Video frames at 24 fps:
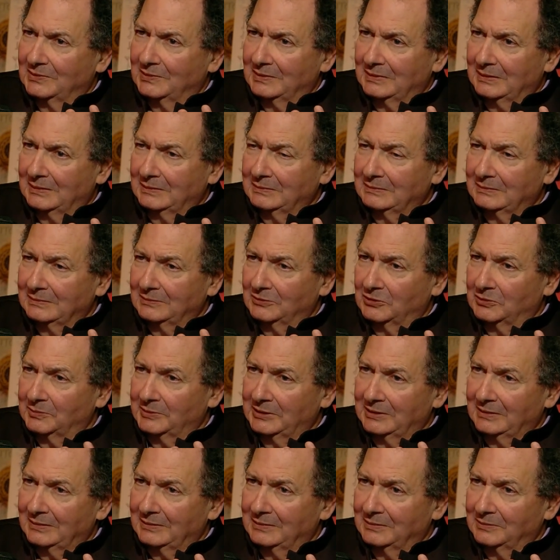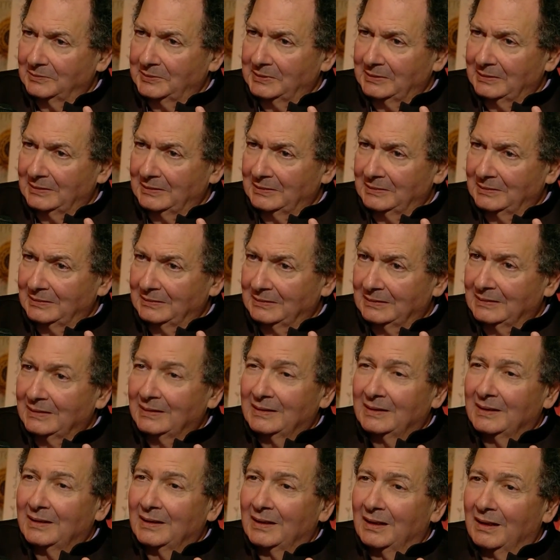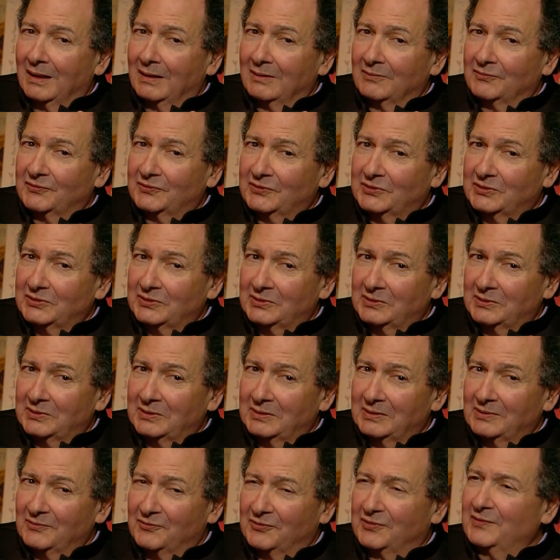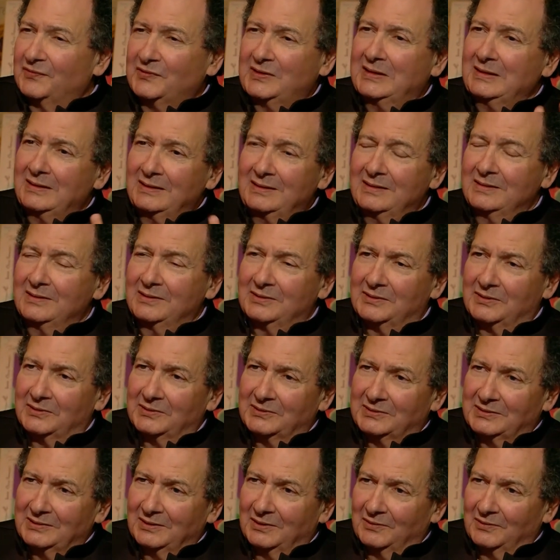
Yeah, Normandy Day. After 15 years